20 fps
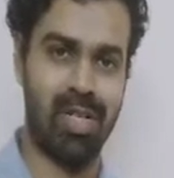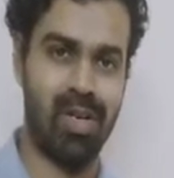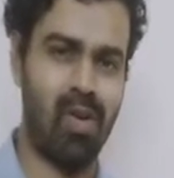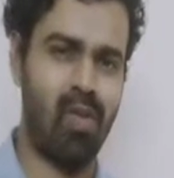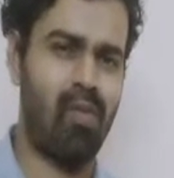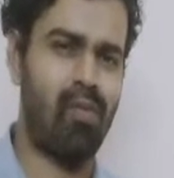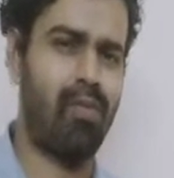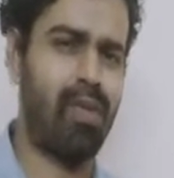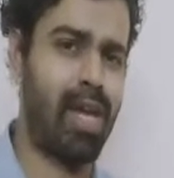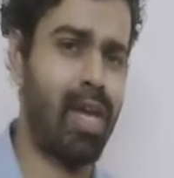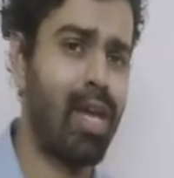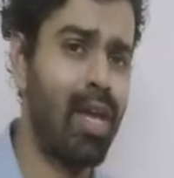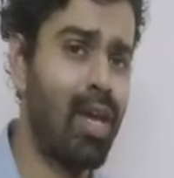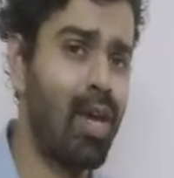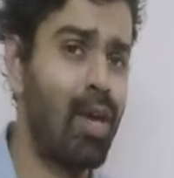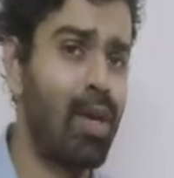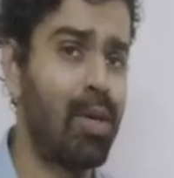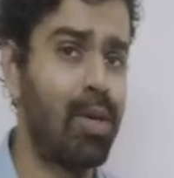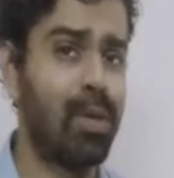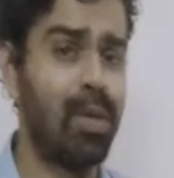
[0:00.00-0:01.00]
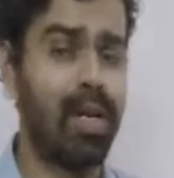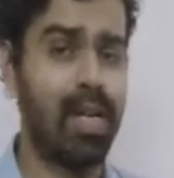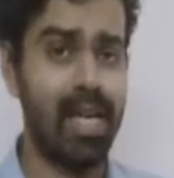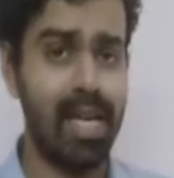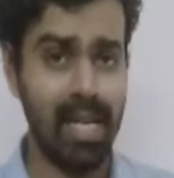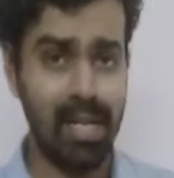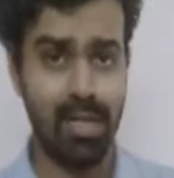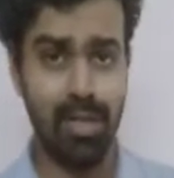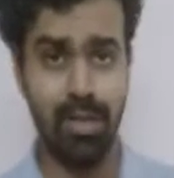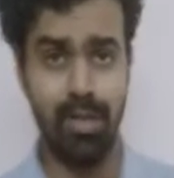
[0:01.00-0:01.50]
where you'll get
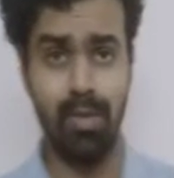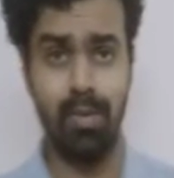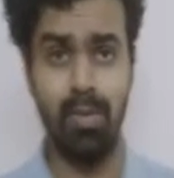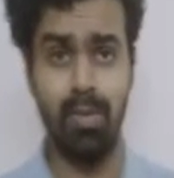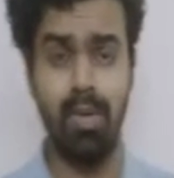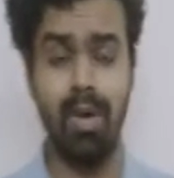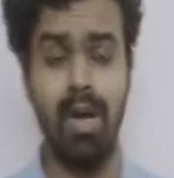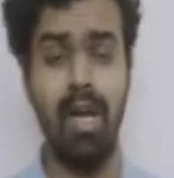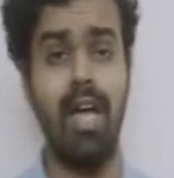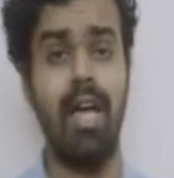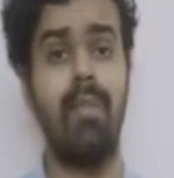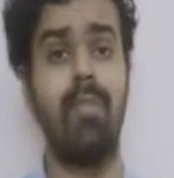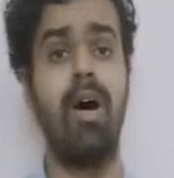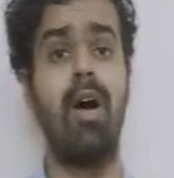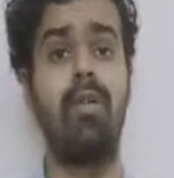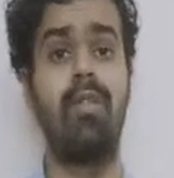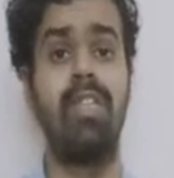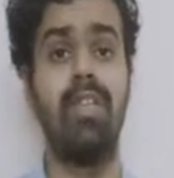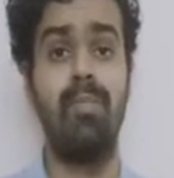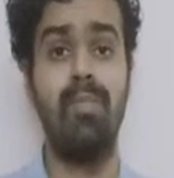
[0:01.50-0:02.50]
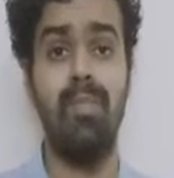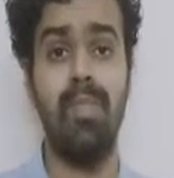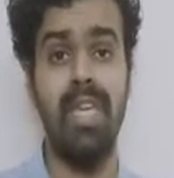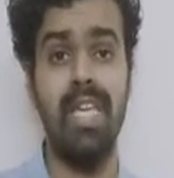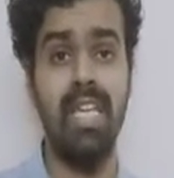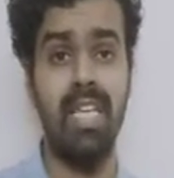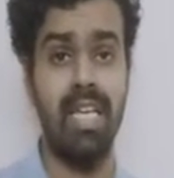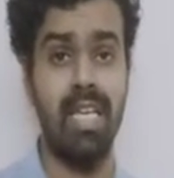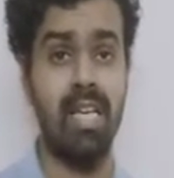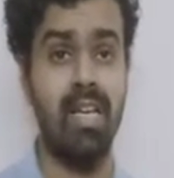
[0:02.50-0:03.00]
to know about the
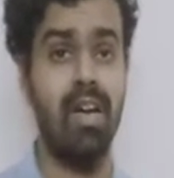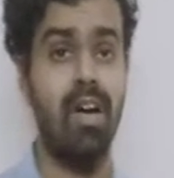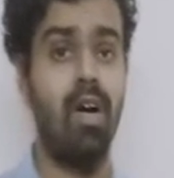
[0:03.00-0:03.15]
meaning